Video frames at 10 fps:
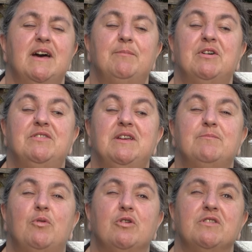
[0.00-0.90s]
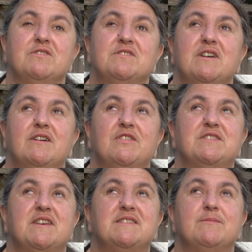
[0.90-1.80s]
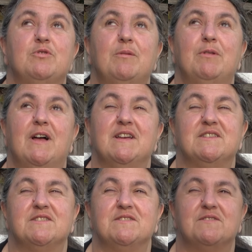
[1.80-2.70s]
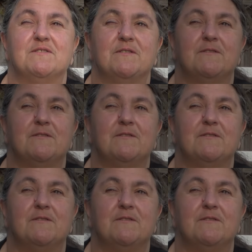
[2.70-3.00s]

about the importance of accessible appliances.